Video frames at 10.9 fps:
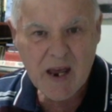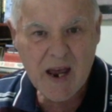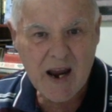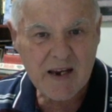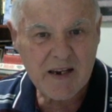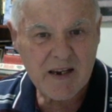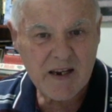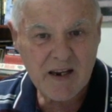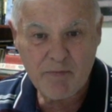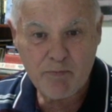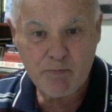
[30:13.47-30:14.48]
and if
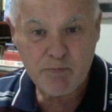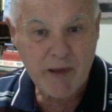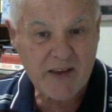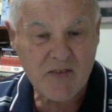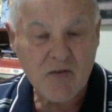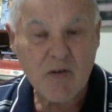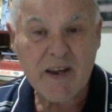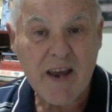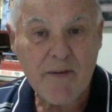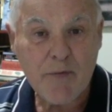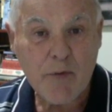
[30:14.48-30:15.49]
Black's not
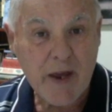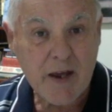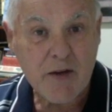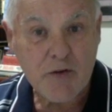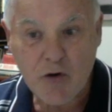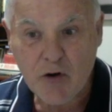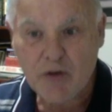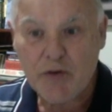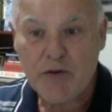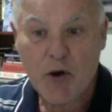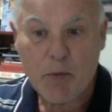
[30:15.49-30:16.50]
careful, he could die on
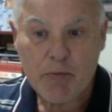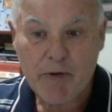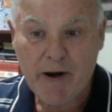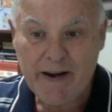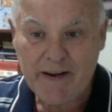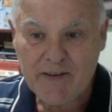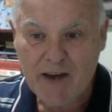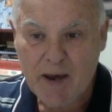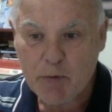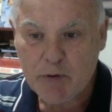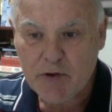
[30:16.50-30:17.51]
the operating
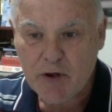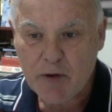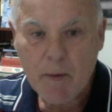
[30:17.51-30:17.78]
table too.